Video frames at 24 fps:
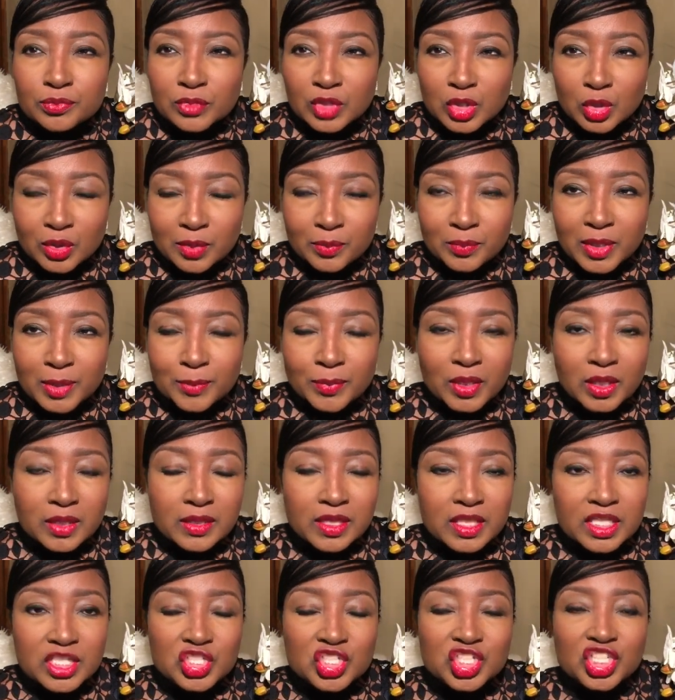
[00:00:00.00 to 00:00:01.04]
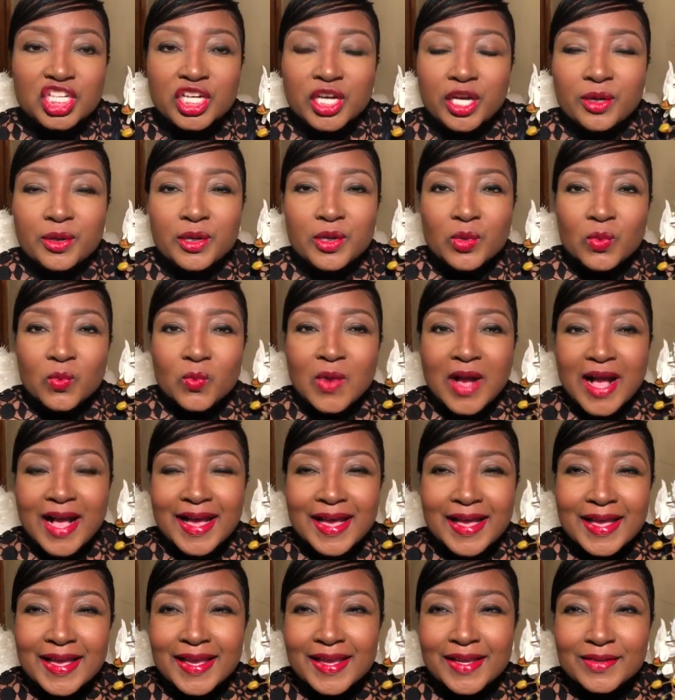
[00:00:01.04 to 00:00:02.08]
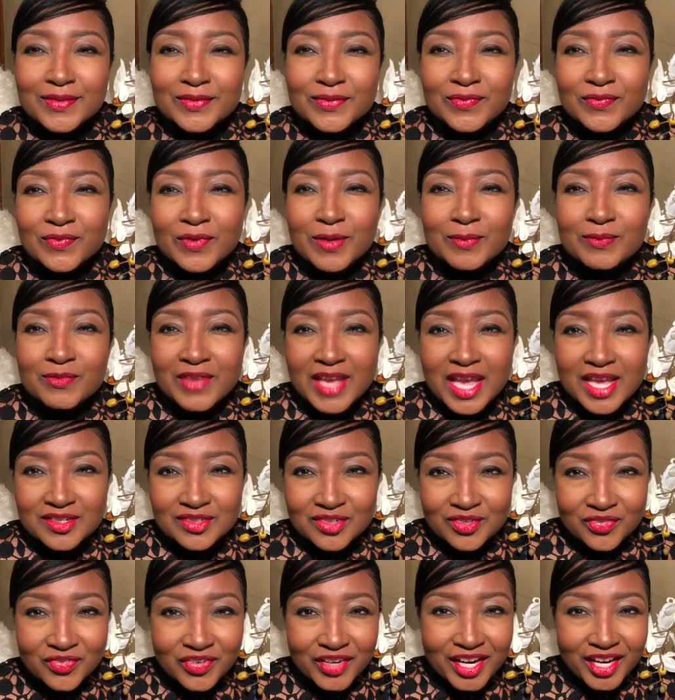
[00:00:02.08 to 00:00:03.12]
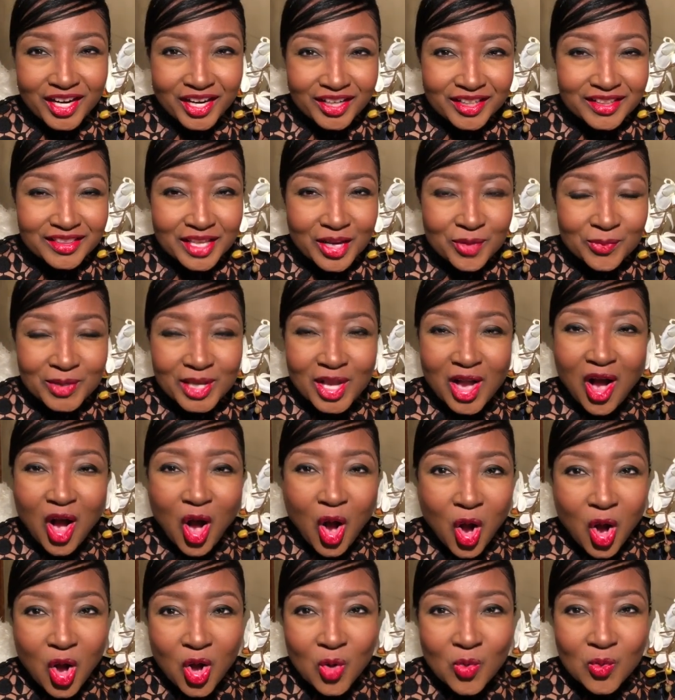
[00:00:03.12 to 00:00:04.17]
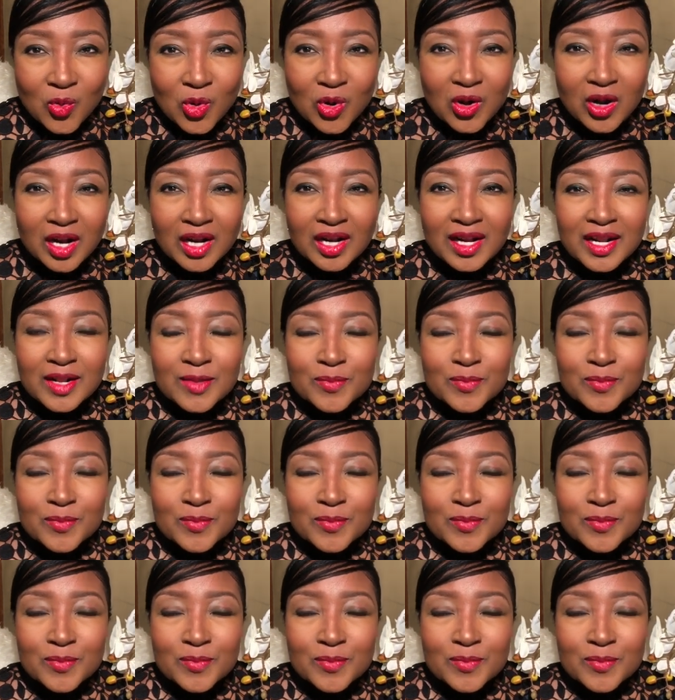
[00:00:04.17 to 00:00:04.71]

remember the cherry wine from Fashion Fair that we all wore?